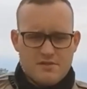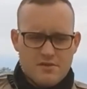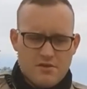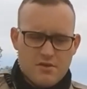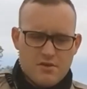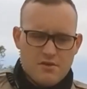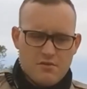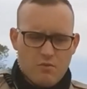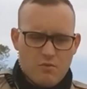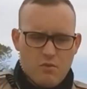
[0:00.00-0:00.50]

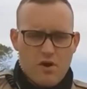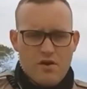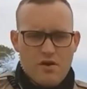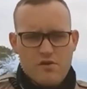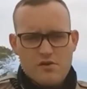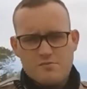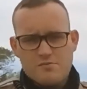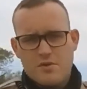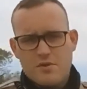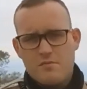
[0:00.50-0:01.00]
One of
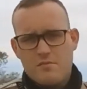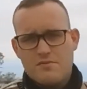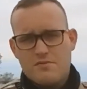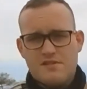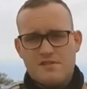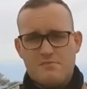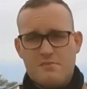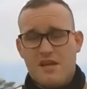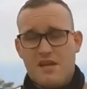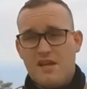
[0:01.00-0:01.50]
those
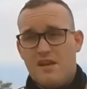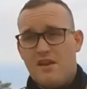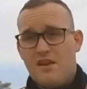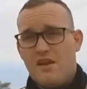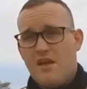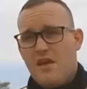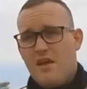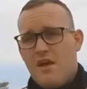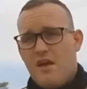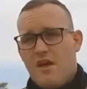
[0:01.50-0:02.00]
purposes being
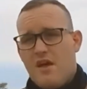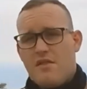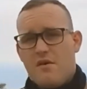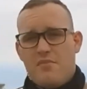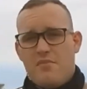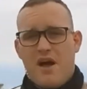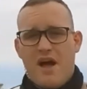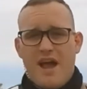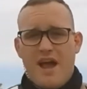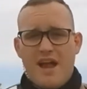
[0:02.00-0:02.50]
the
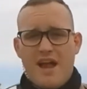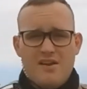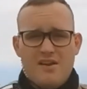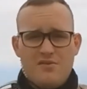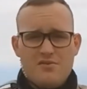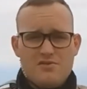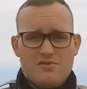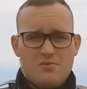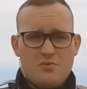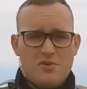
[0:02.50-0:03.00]
pine
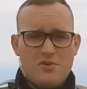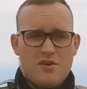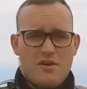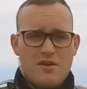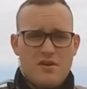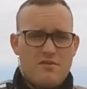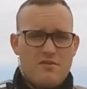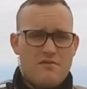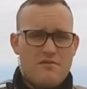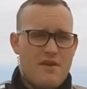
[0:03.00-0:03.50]
needles
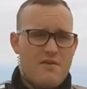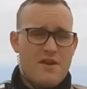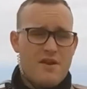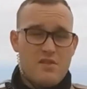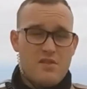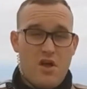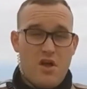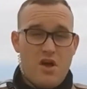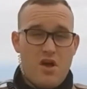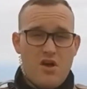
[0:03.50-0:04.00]
were very
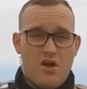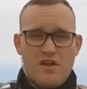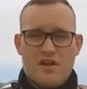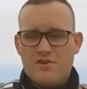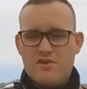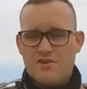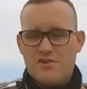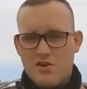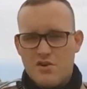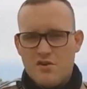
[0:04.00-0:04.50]
long
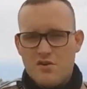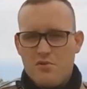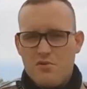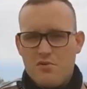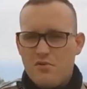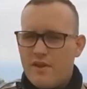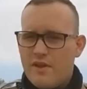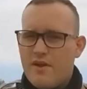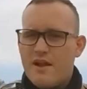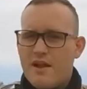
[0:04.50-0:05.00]
and
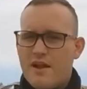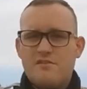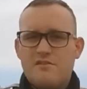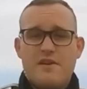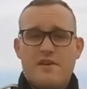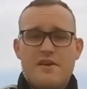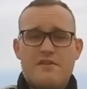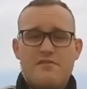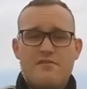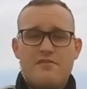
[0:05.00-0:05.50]
durable. They're actually
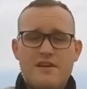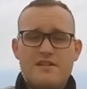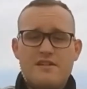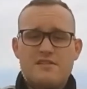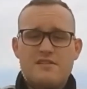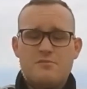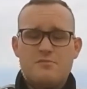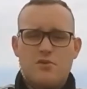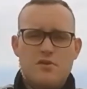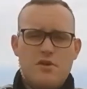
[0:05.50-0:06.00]
very
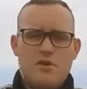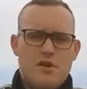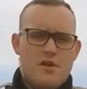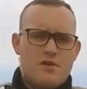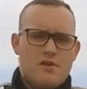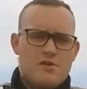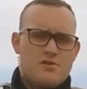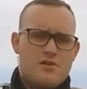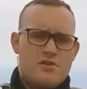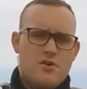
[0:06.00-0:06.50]
flexible.
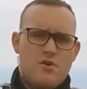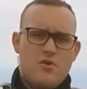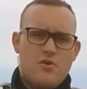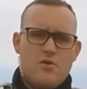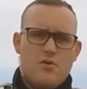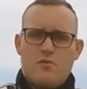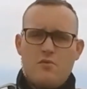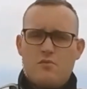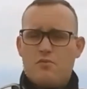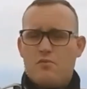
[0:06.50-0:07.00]
So
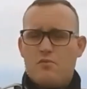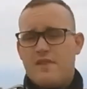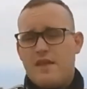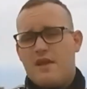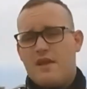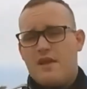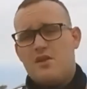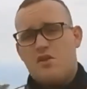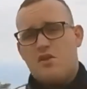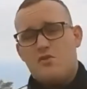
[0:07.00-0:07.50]
what they
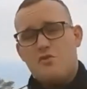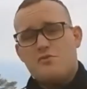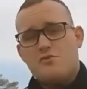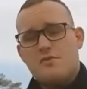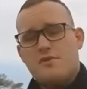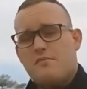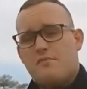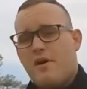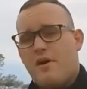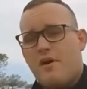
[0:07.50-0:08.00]
could use
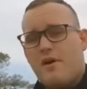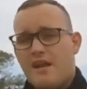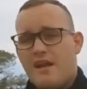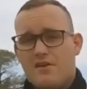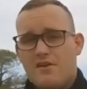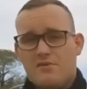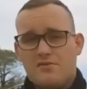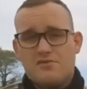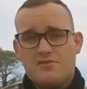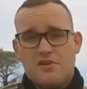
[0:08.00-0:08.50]
with the pine
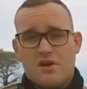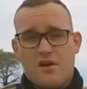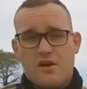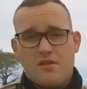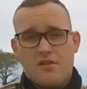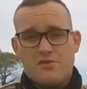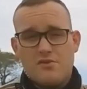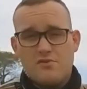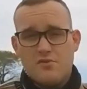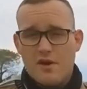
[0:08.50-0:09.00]
needles
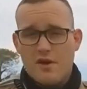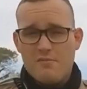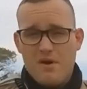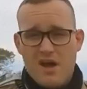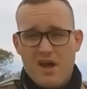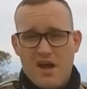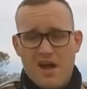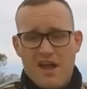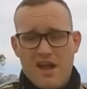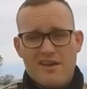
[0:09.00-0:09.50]
on the Torrey
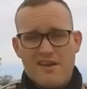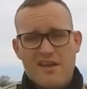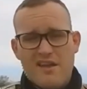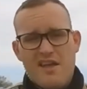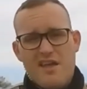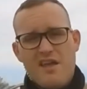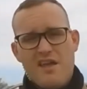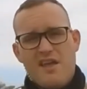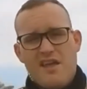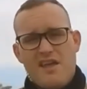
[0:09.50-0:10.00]

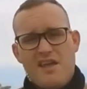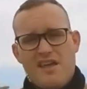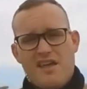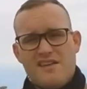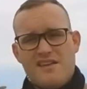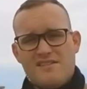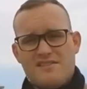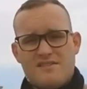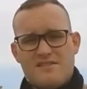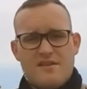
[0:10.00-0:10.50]
Pine
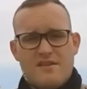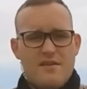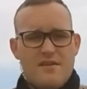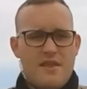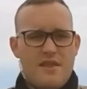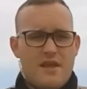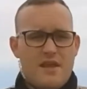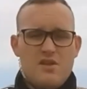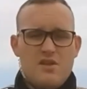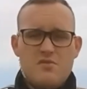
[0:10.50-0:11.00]
is
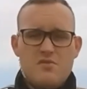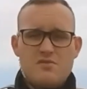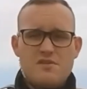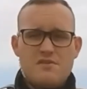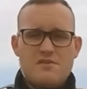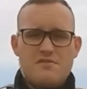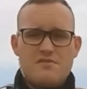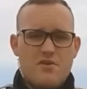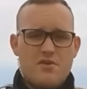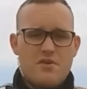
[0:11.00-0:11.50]
they could use
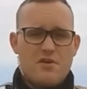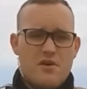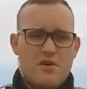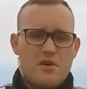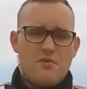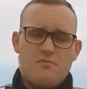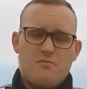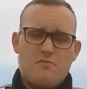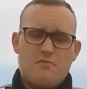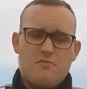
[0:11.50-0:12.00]
it
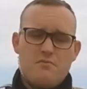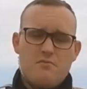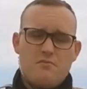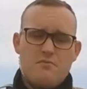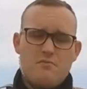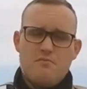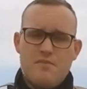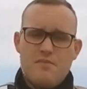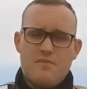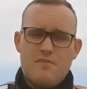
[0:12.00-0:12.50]
for
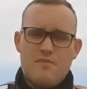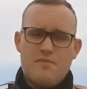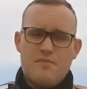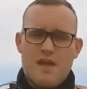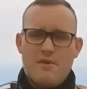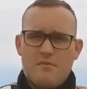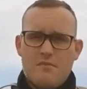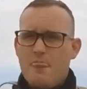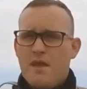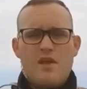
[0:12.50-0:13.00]

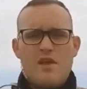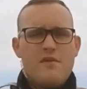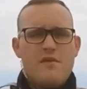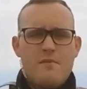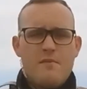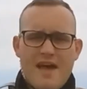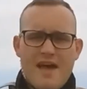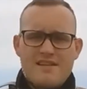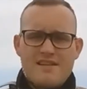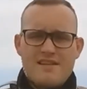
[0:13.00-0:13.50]
maybe
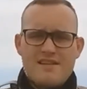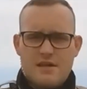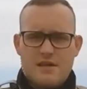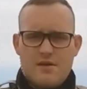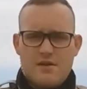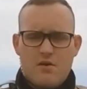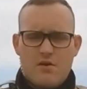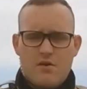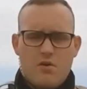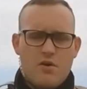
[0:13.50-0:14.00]

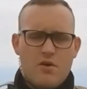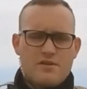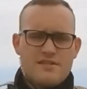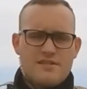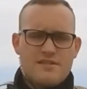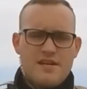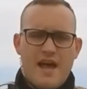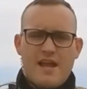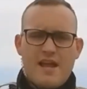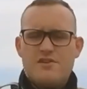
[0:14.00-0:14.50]
weaving a
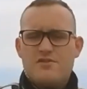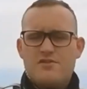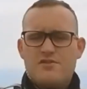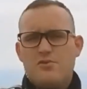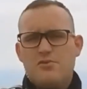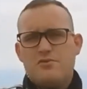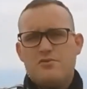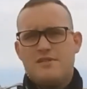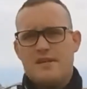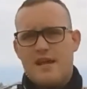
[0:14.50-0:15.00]
basket or
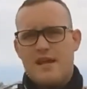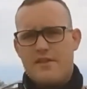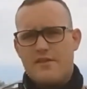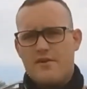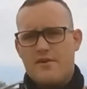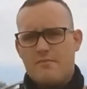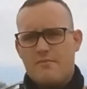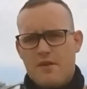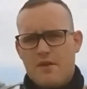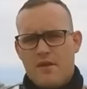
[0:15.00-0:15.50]
tying
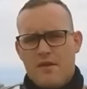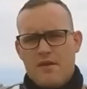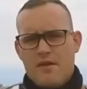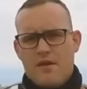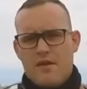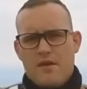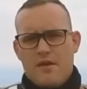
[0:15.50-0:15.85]
tools together.